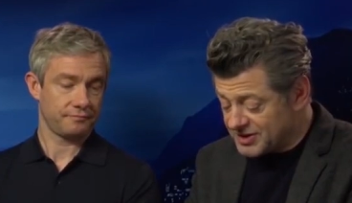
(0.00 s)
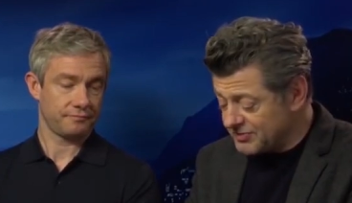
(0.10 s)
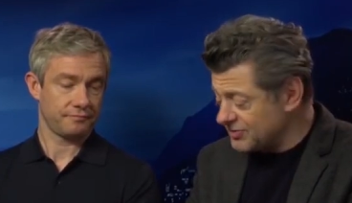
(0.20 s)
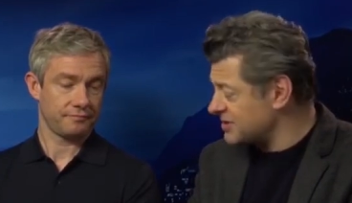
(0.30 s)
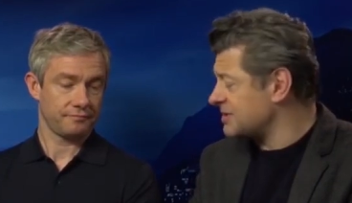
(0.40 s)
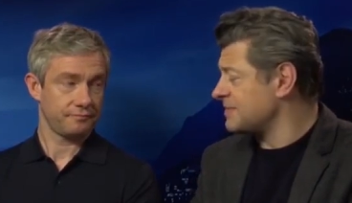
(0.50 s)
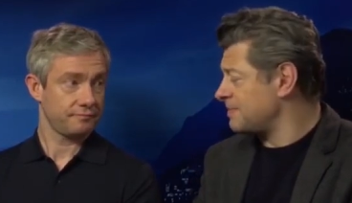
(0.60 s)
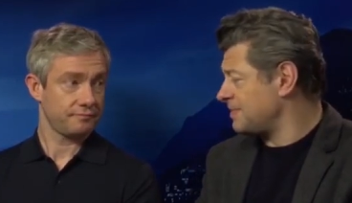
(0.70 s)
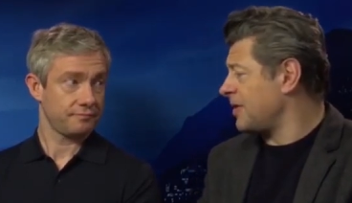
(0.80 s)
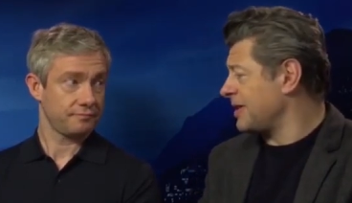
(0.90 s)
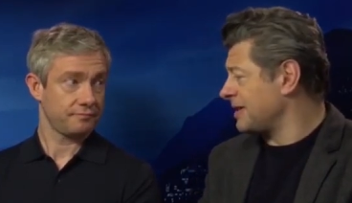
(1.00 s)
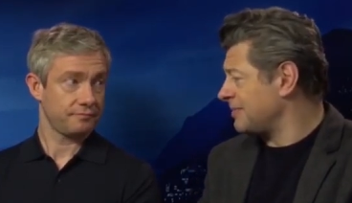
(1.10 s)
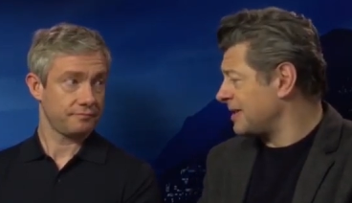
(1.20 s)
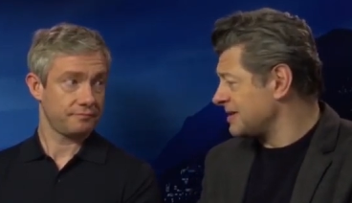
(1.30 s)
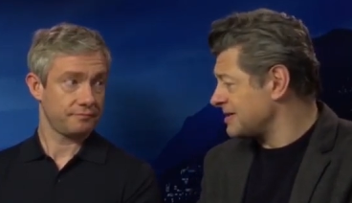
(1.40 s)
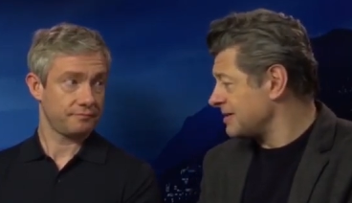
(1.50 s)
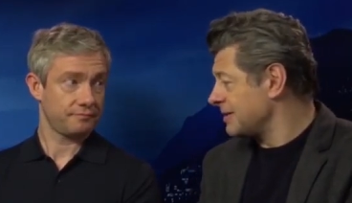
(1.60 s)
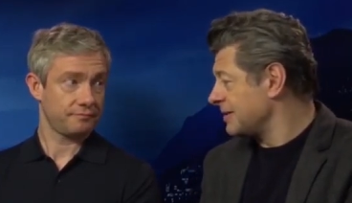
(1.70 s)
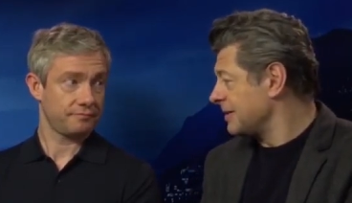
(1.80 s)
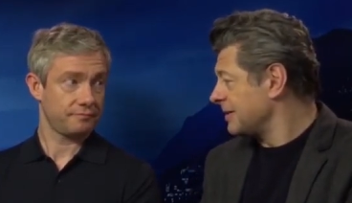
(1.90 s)
Speaker 1: secret hiding place?
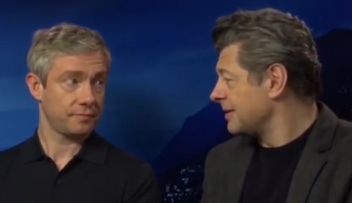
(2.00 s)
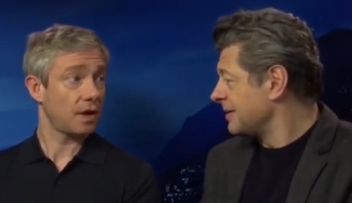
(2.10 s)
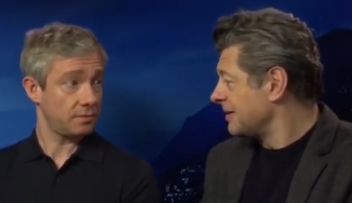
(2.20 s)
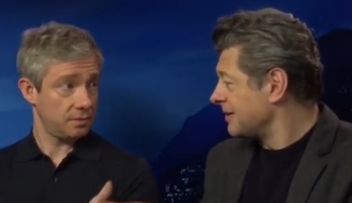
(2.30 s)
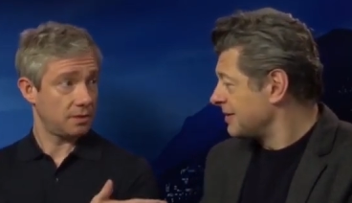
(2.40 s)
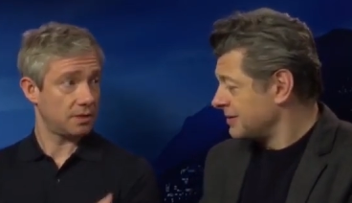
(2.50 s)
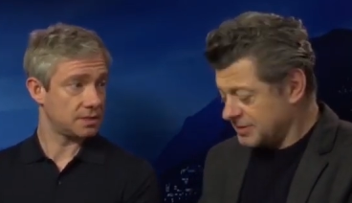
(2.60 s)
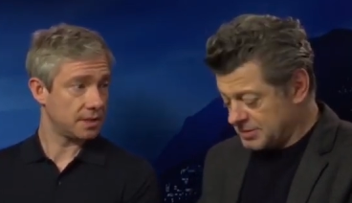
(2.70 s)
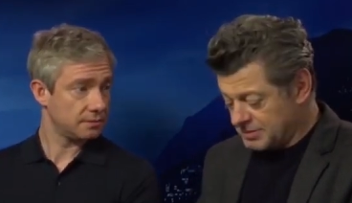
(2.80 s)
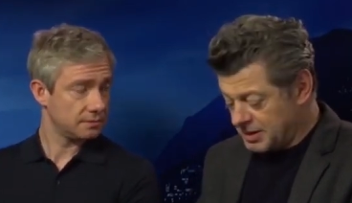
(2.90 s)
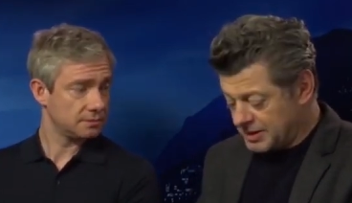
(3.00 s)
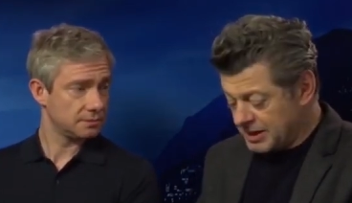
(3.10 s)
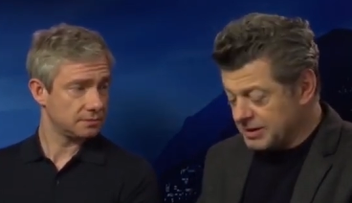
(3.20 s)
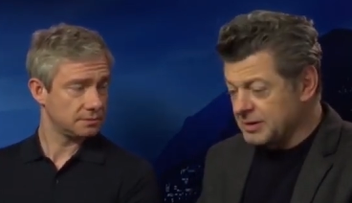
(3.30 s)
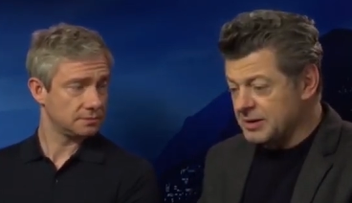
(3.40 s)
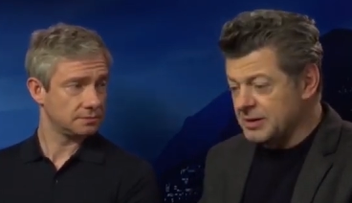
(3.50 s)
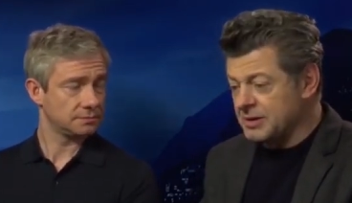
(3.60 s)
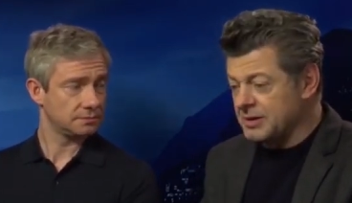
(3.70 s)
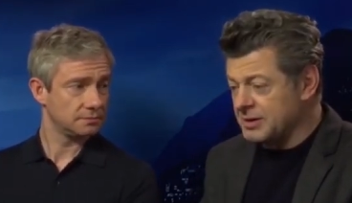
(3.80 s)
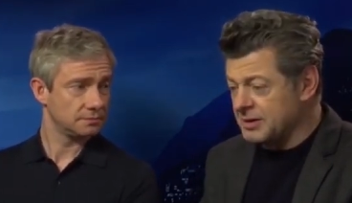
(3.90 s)
You can answer that. Okay.
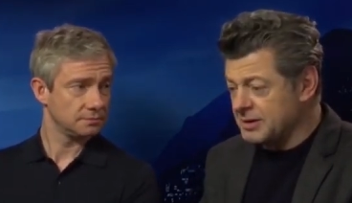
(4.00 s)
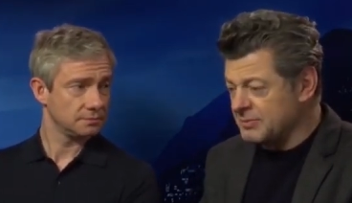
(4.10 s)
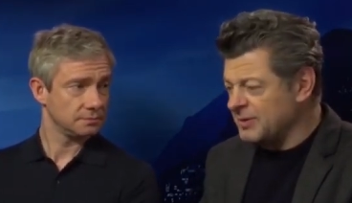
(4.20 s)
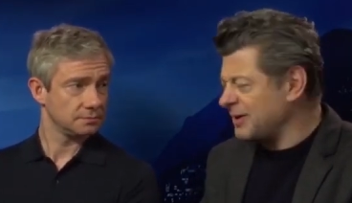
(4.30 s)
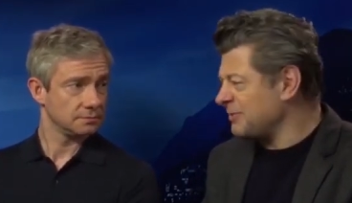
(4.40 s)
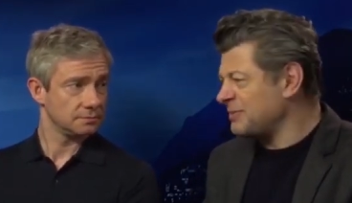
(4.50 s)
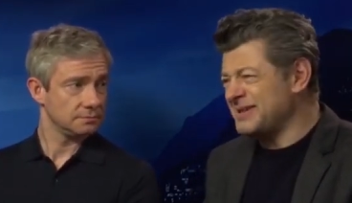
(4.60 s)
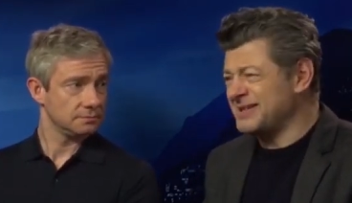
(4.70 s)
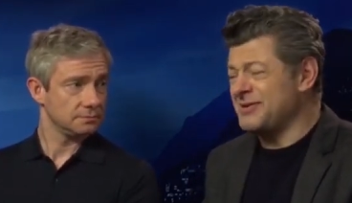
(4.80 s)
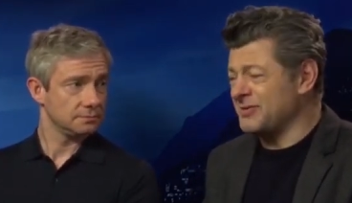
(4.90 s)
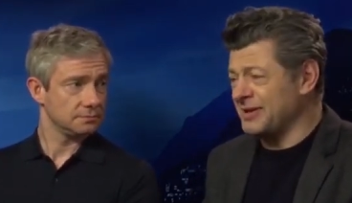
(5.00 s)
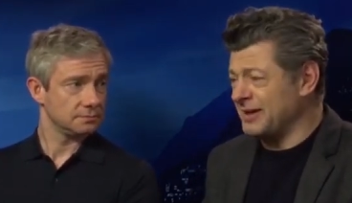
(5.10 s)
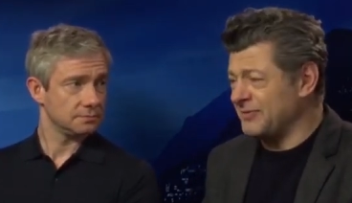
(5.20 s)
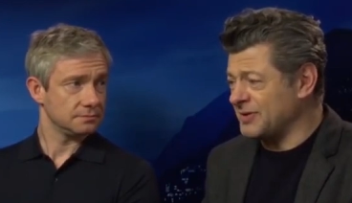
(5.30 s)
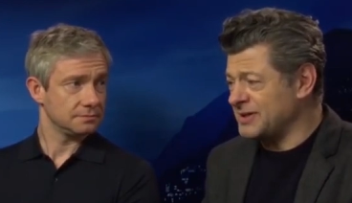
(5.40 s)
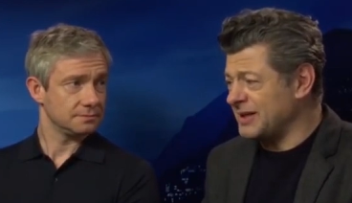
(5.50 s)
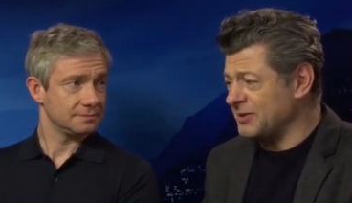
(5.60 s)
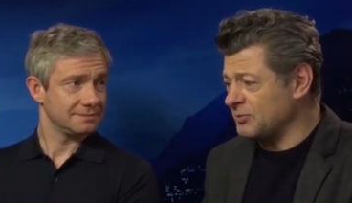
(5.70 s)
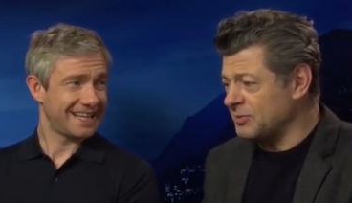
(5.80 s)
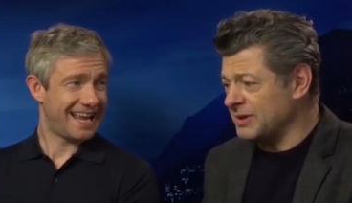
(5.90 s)
Uh, well, that wouldn't be secret then if I tell
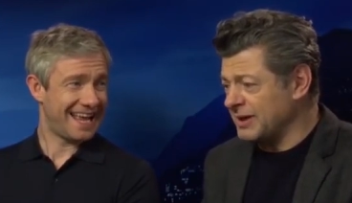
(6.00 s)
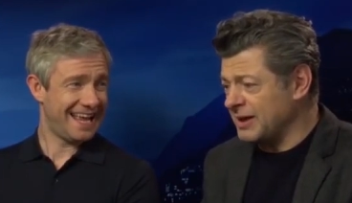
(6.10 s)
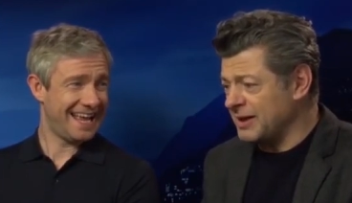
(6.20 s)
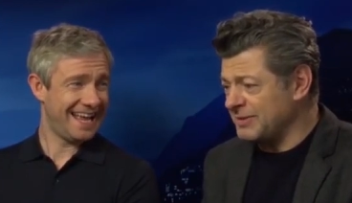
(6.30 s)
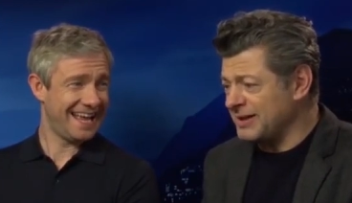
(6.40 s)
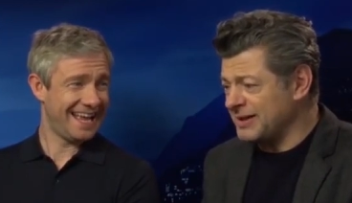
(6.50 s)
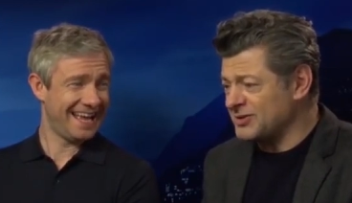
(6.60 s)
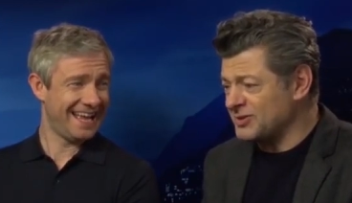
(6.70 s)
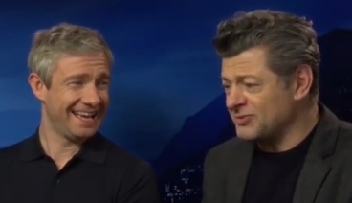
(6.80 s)
you all, would it? I mean, that's